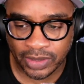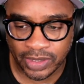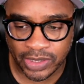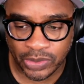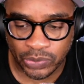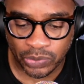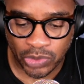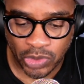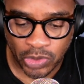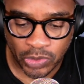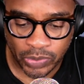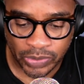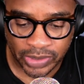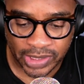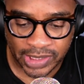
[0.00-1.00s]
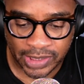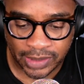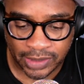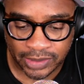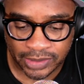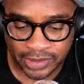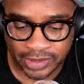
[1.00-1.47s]
in a role where
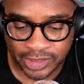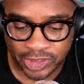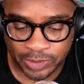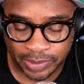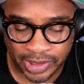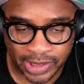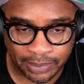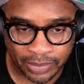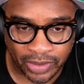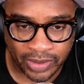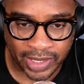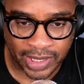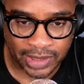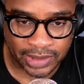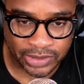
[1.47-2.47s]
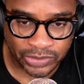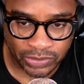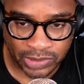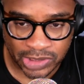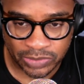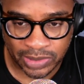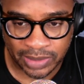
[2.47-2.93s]
he's splitting ball handling
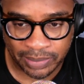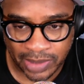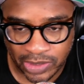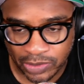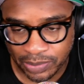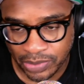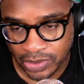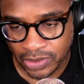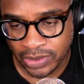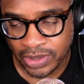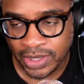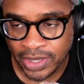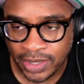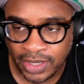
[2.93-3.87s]
duties with LaMelo Ball.